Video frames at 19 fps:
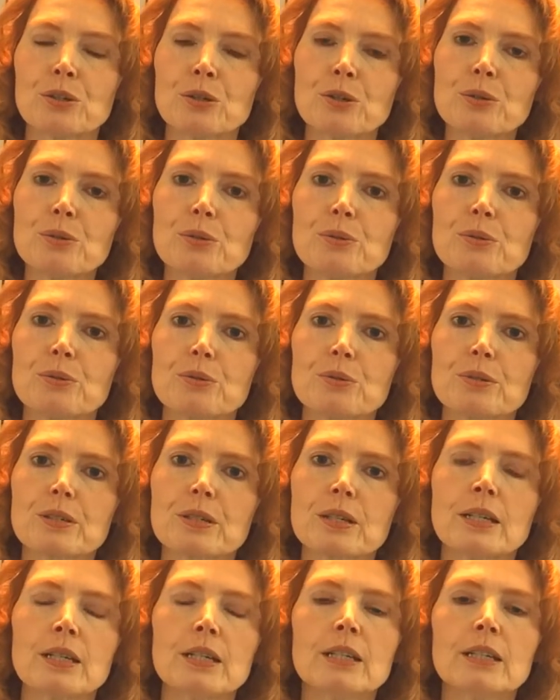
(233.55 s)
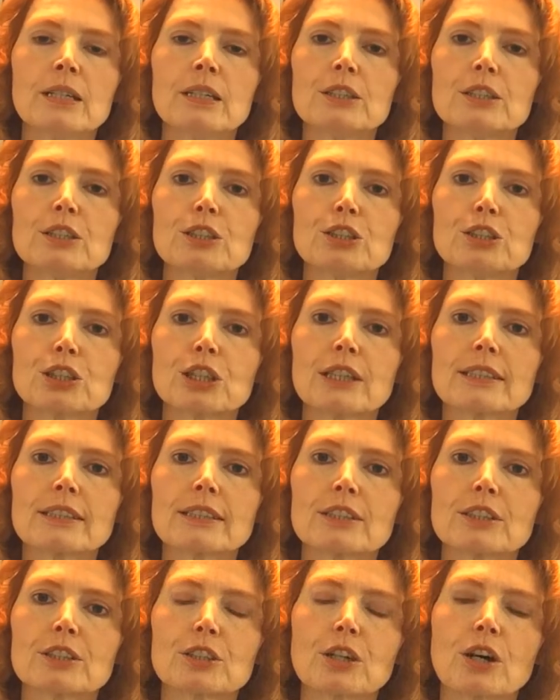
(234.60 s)
use to
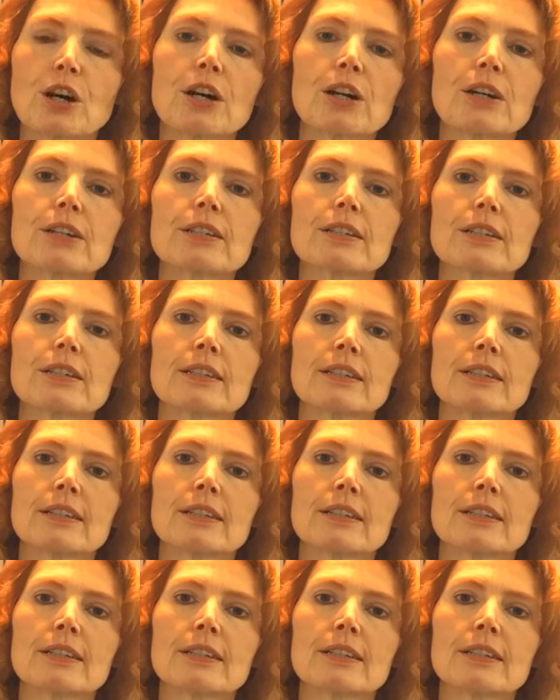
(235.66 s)
just start